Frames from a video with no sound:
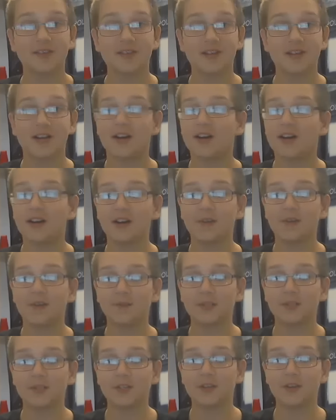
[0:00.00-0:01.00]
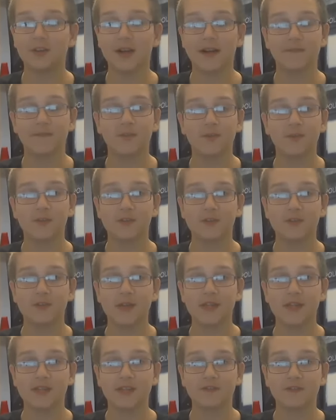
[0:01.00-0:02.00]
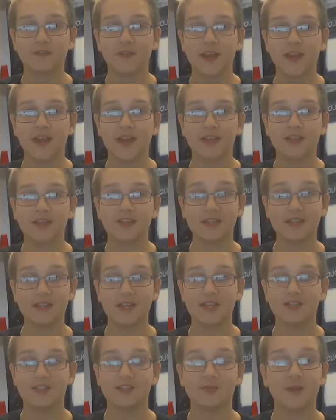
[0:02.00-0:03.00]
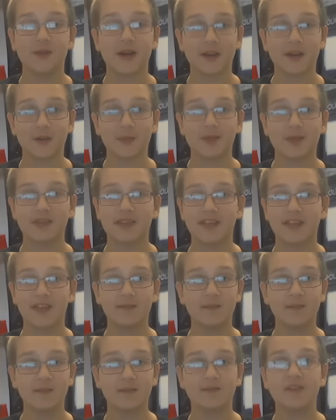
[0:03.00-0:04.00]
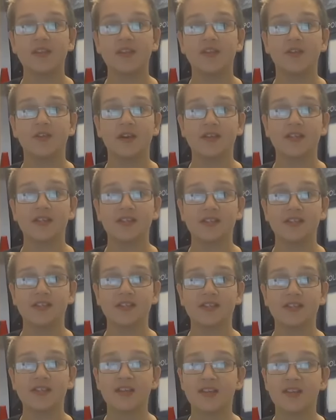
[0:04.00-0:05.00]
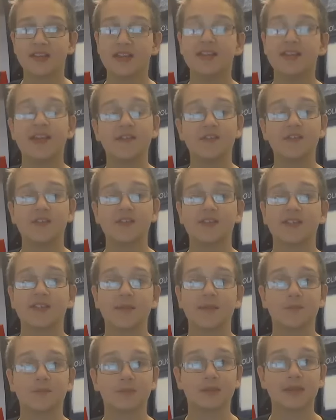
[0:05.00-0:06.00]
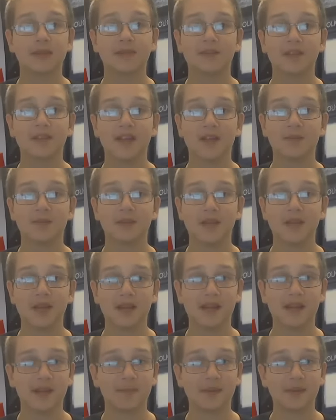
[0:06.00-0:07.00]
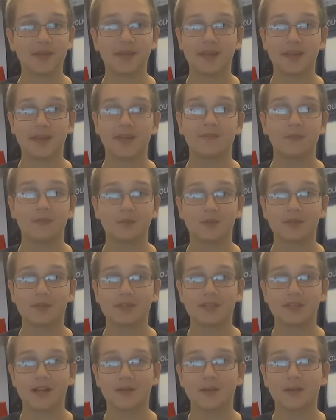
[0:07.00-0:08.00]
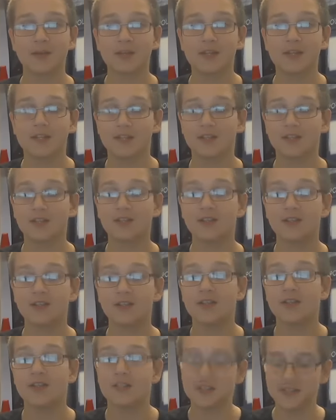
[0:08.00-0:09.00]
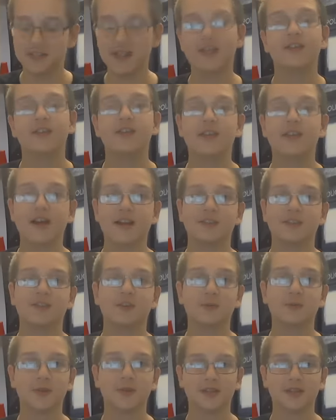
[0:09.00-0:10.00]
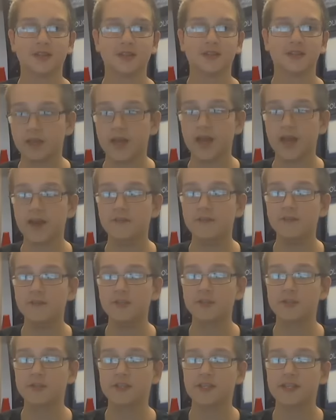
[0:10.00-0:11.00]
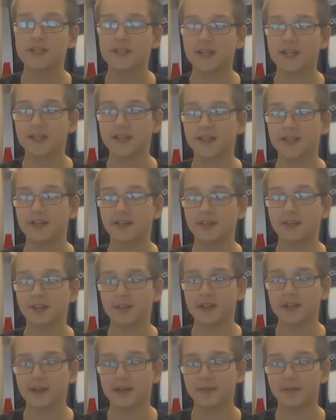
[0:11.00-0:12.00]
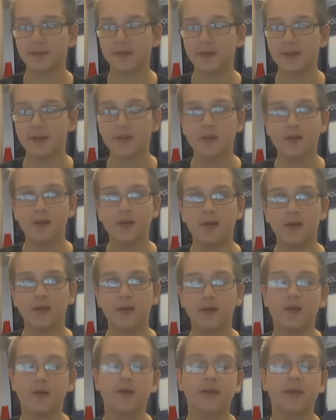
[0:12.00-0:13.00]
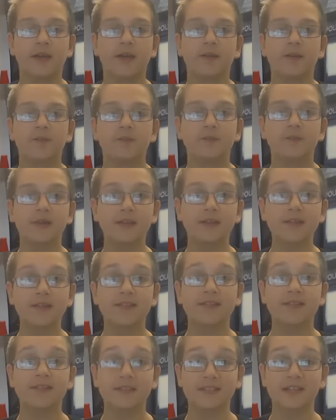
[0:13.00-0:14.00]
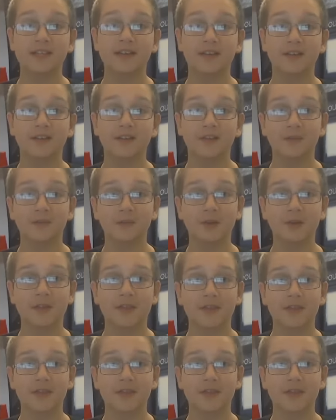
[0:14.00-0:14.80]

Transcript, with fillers: Um, you know, I have the most amazing fans. They inspire me. They give me video ideas. They never stop believing in me, and I bet they never will stop. So, thank you guys so much. Have you seen a killer clown? Okay, what is the deal with the